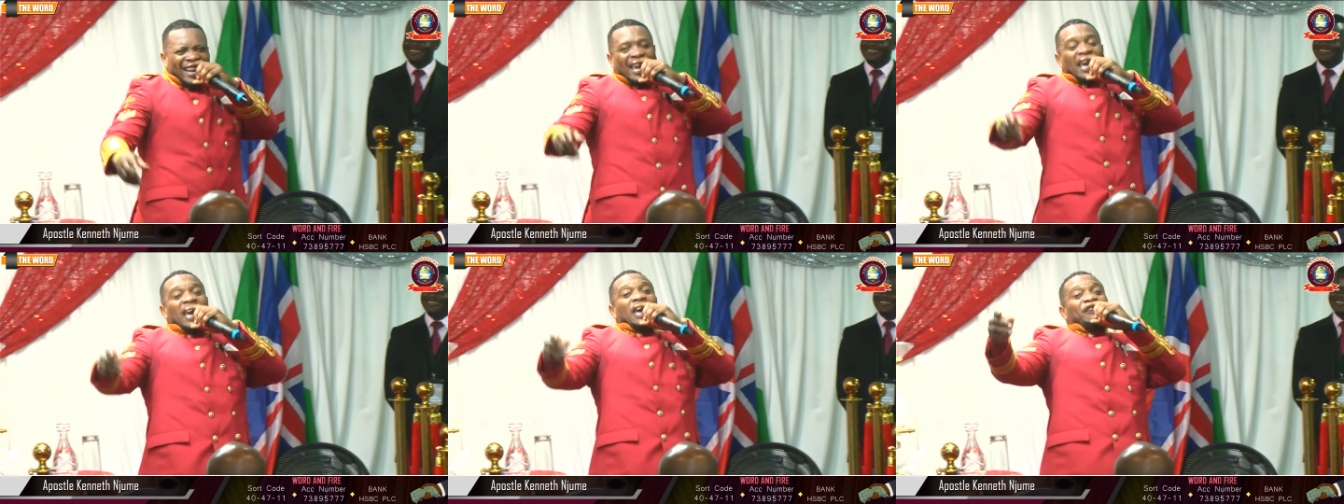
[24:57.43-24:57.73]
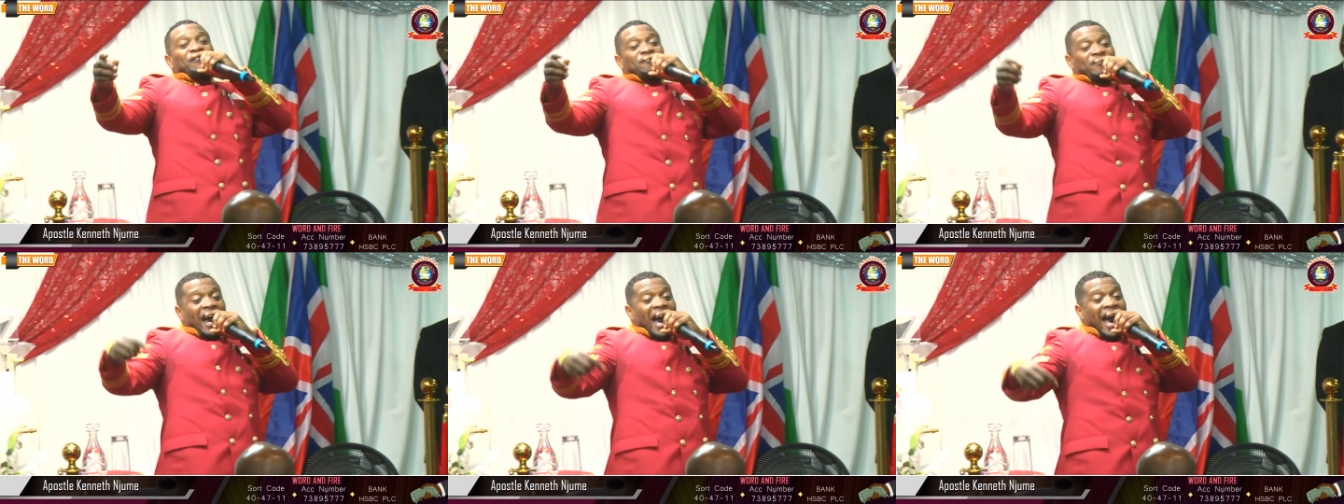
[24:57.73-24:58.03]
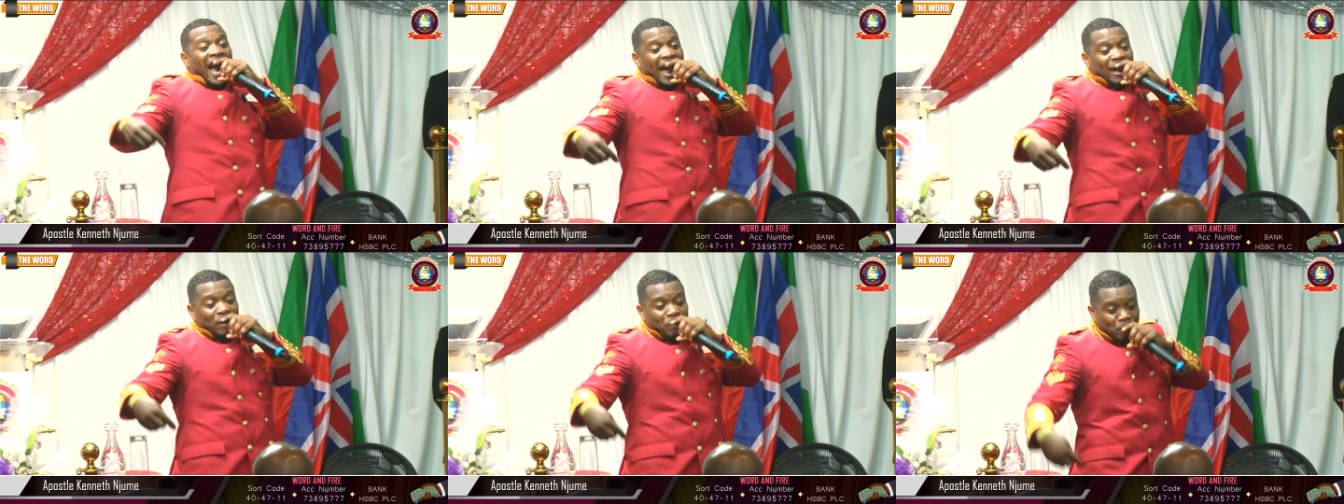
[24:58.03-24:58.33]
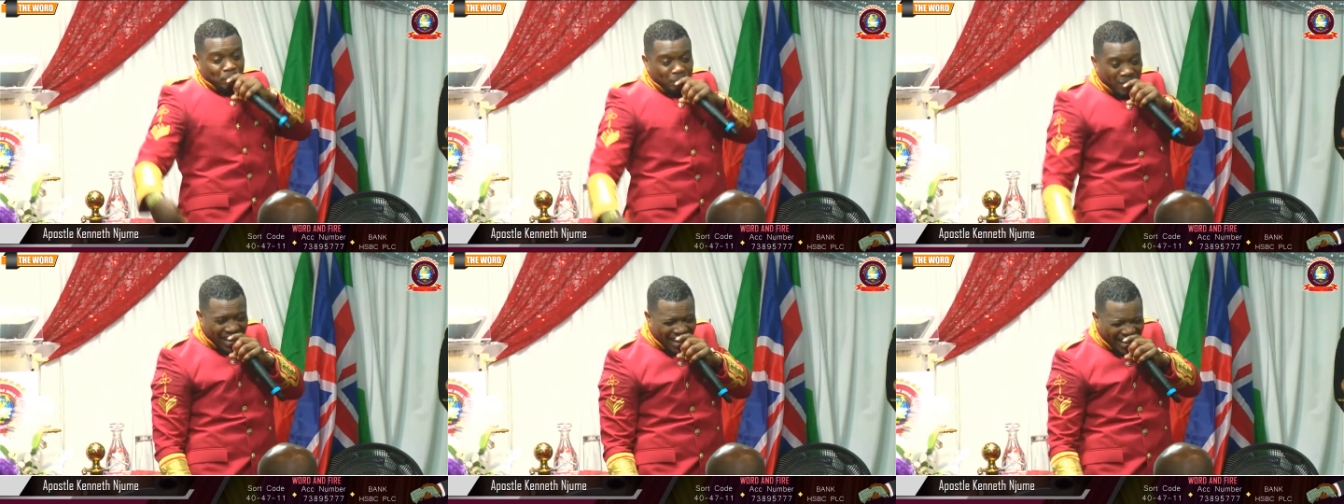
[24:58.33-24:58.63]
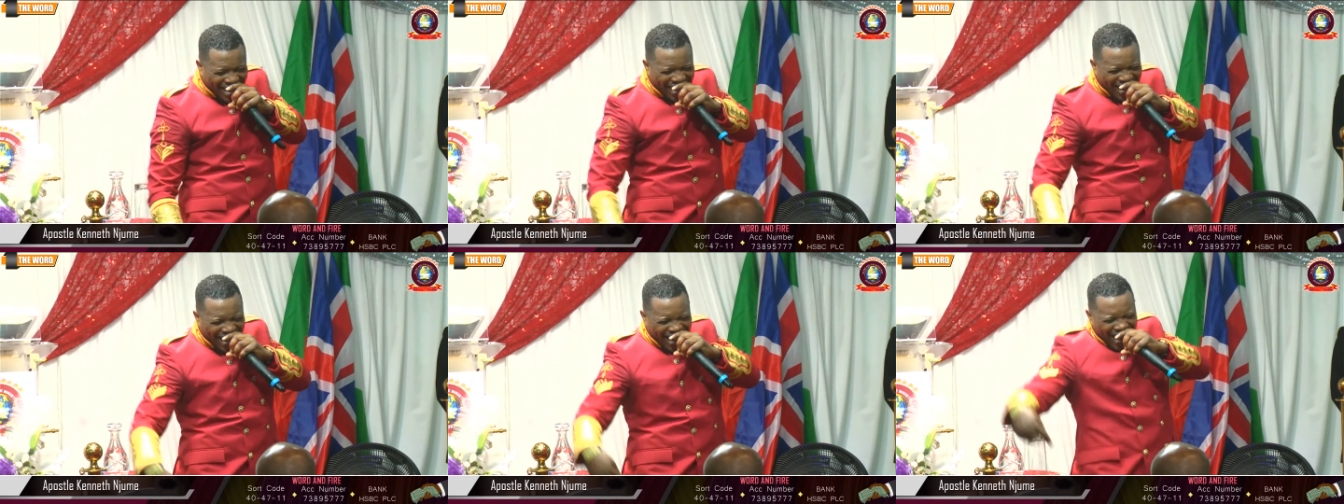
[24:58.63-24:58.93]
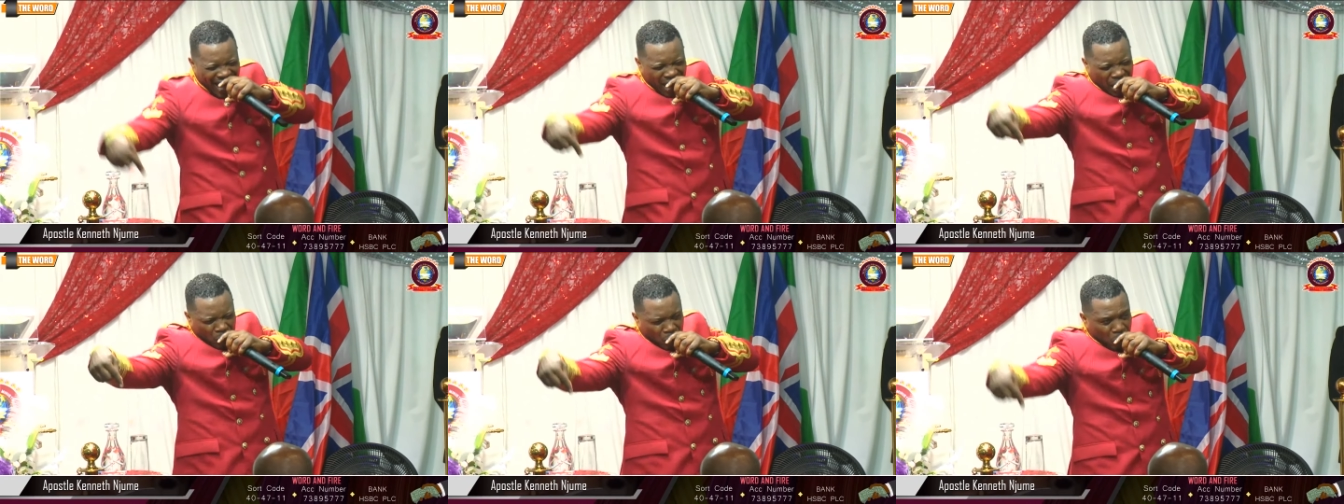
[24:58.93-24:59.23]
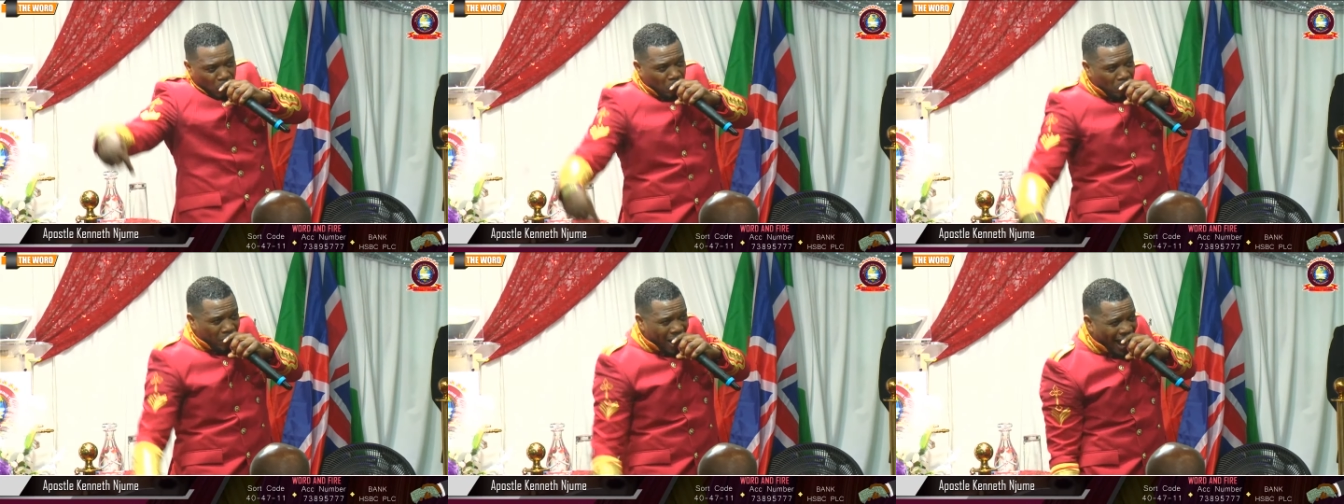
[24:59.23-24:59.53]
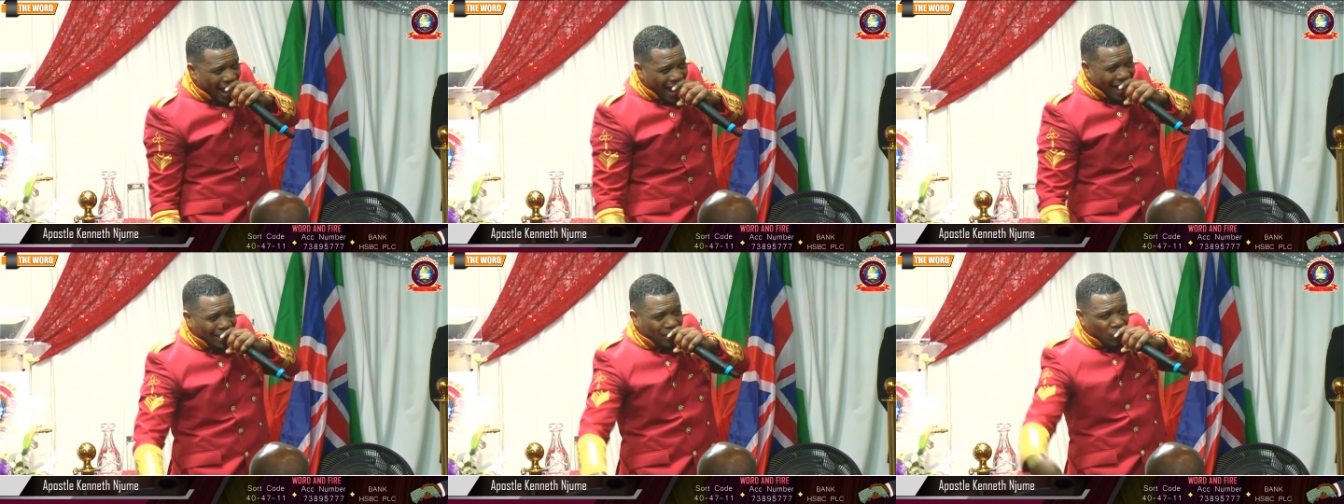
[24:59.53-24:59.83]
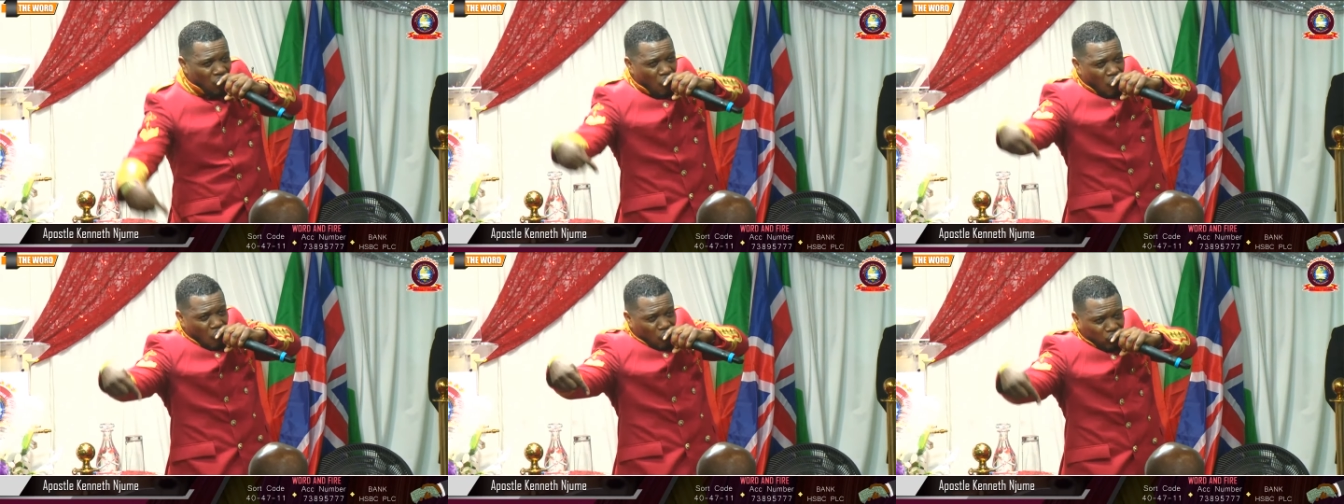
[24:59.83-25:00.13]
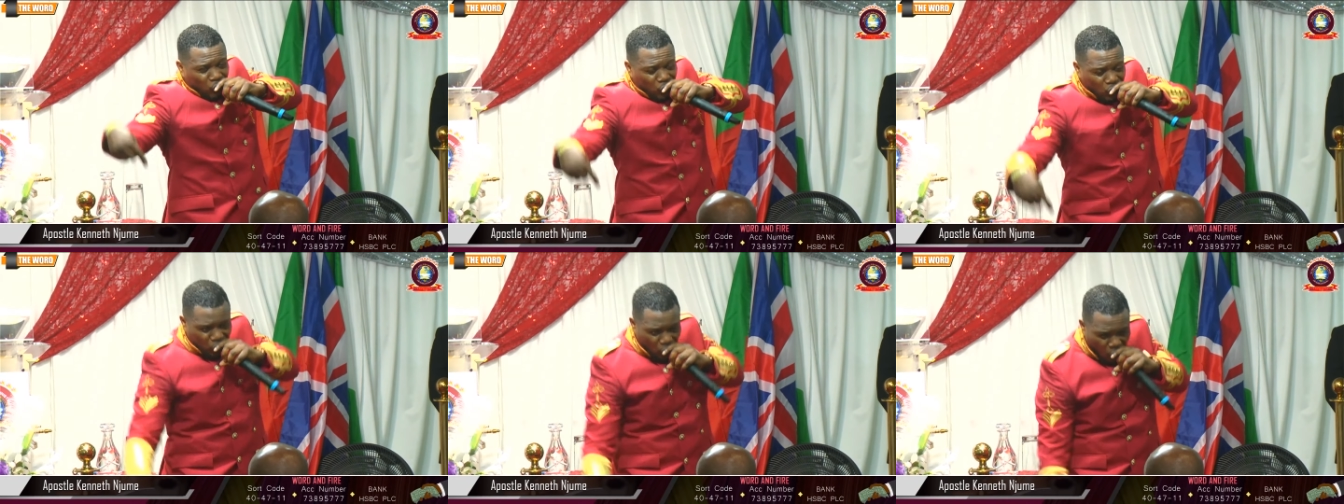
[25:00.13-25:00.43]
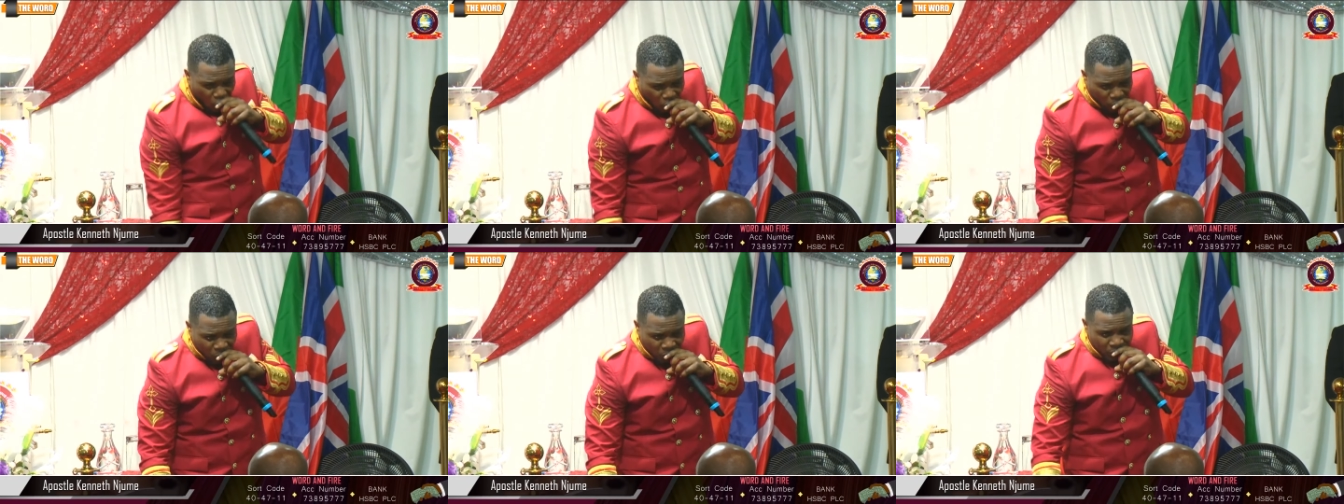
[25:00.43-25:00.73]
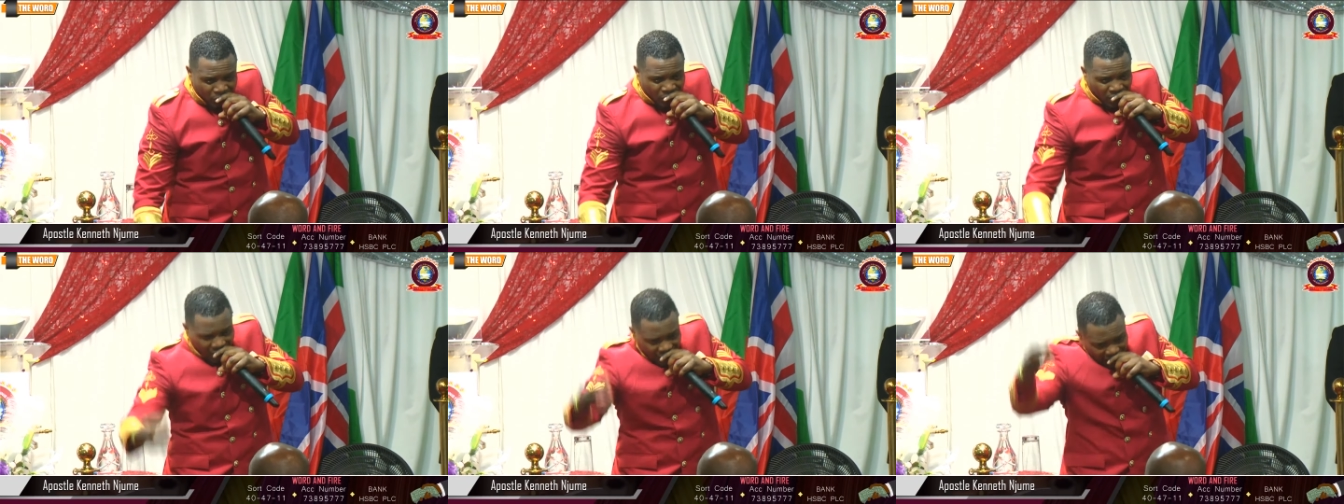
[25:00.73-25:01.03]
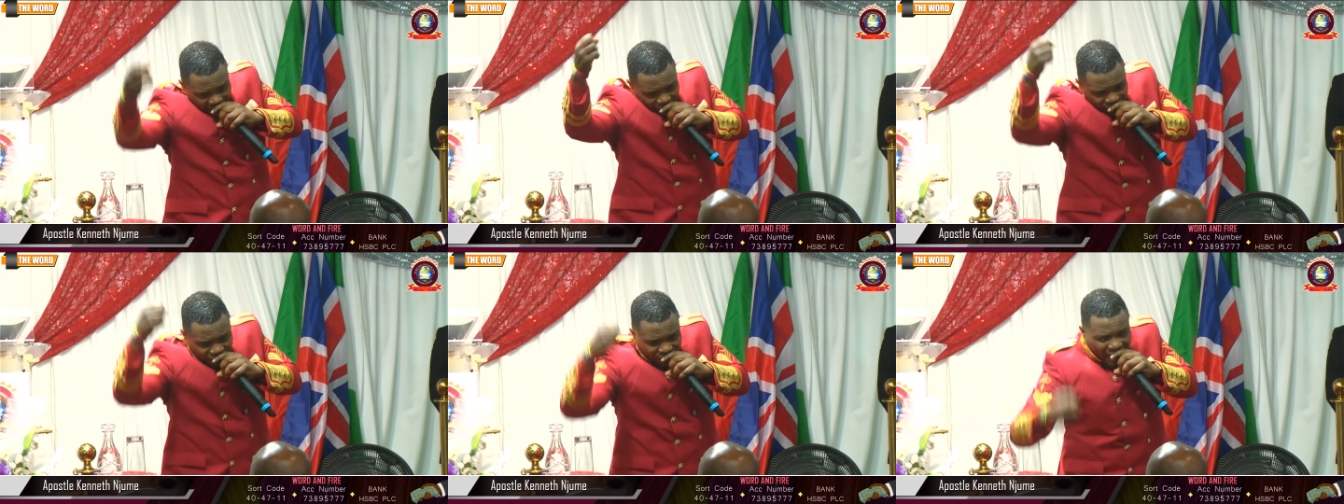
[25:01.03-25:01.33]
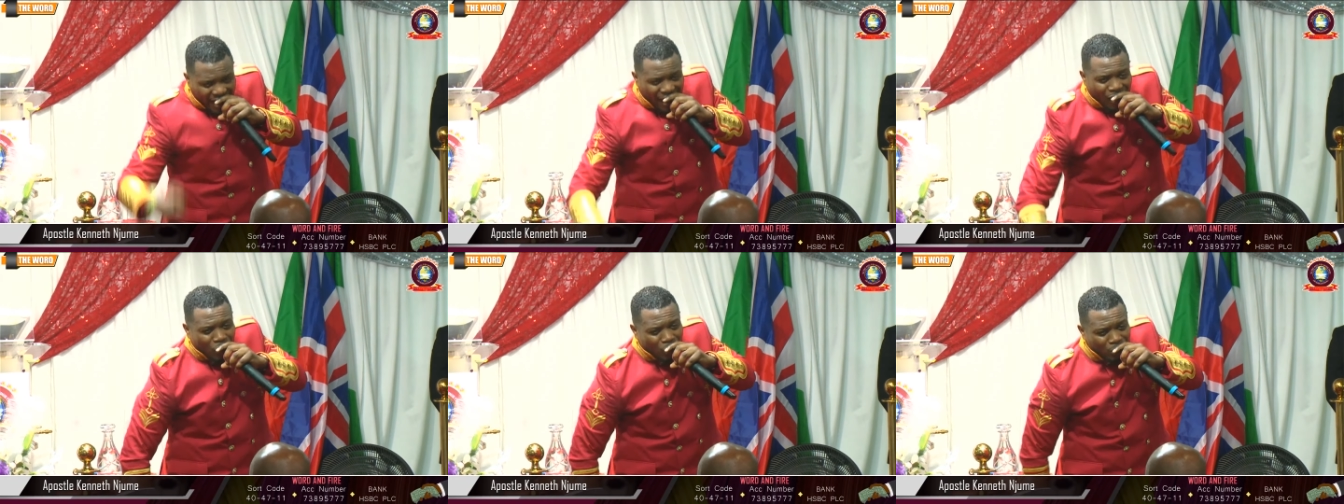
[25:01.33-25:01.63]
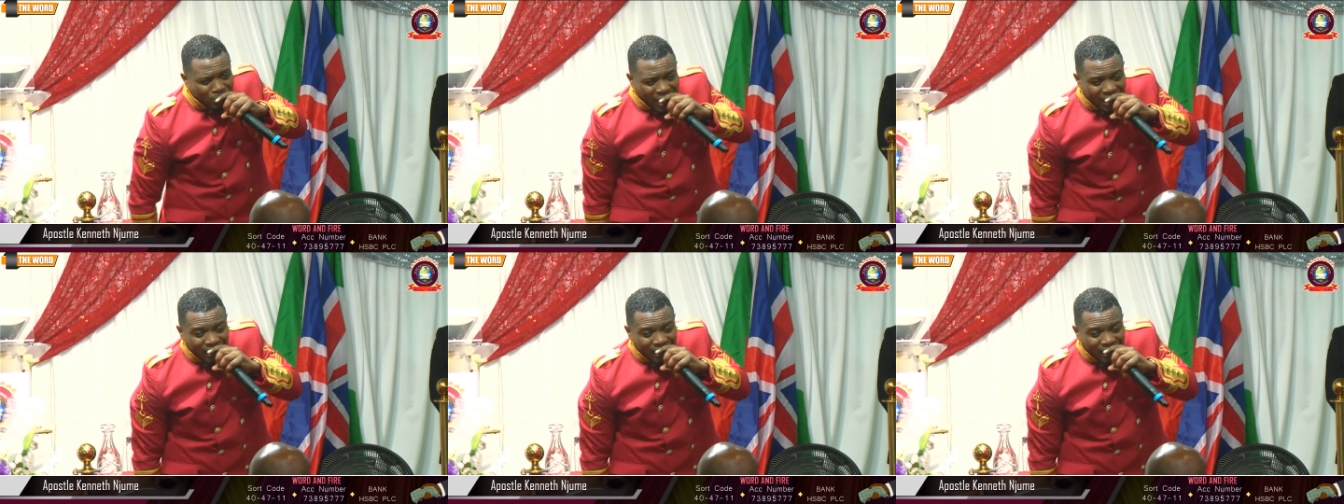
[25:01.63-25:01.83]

if I be a man of God, let fire come down.